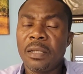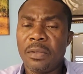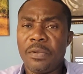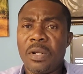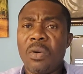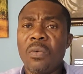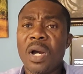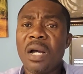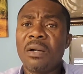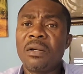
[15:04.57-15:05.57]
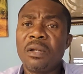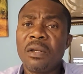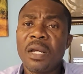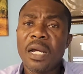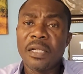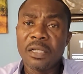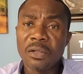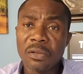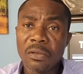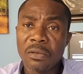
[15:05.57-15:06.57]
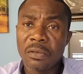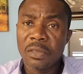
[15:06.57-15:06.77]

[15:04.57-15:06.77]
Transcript: they'll be like, oh wow, I didn't know